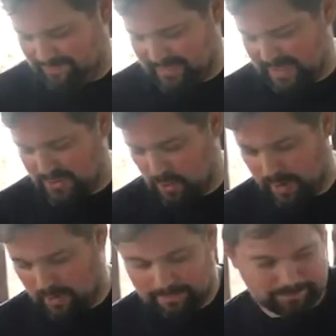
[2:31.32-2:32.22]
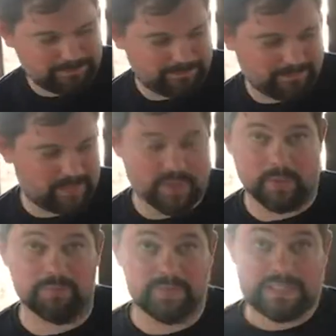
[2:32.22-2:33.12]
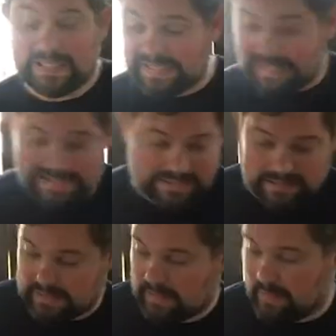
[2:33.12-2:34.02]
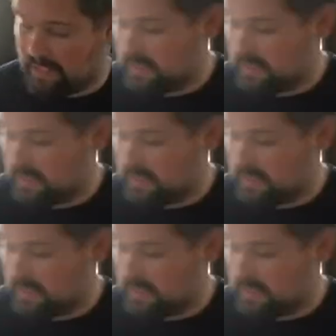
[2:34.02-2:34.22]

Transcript: it's no better. So, Pine